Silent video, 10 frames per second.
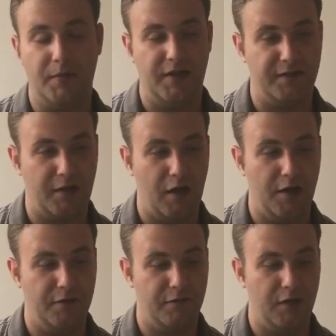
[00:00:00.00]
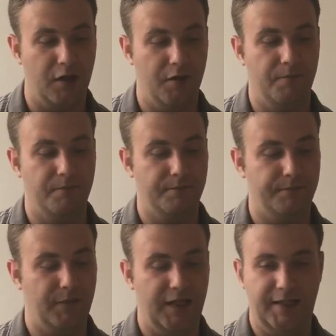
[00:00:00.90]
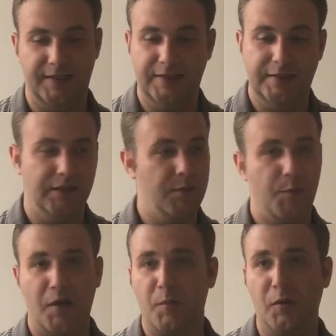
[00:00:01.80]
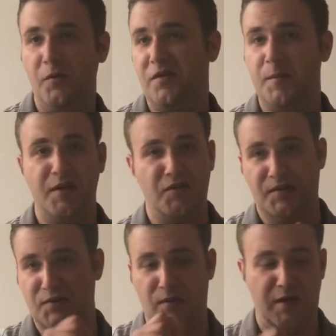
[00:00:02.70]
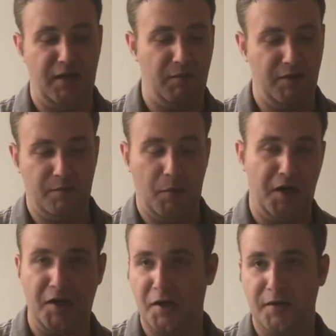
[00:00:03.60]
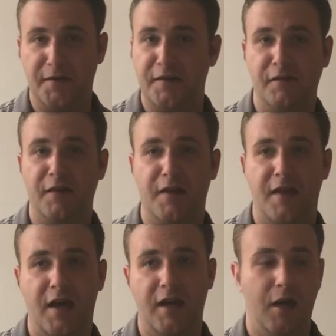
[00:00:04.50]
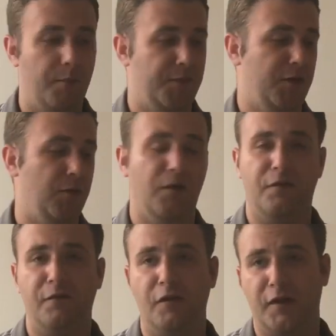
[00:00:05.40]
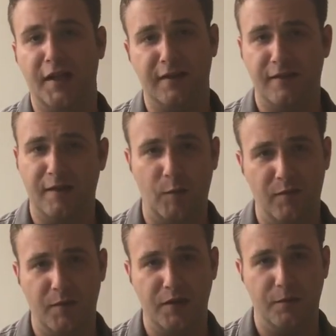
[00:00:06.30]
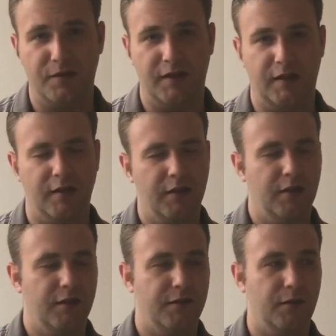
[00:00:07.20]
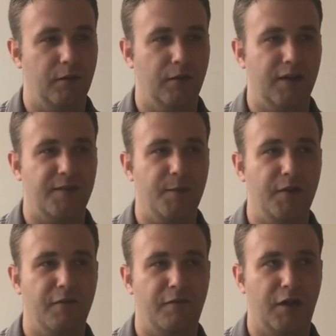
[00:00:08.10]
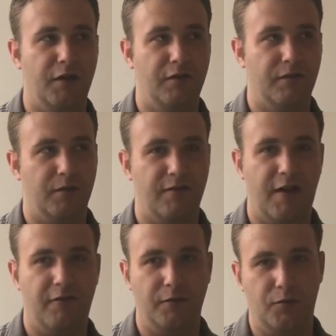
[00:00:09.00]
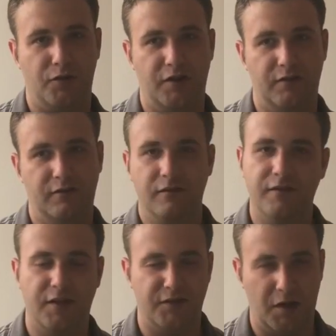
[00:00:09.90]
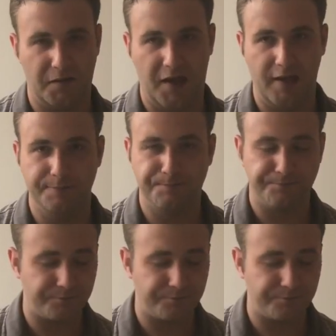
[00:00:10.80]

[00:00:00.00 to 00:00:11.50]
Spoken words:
It's gone from like bare bones, me just drawing with marker and stuff like that, up to those full kits that we've been using. So it's been a fun sort of evolution to start that.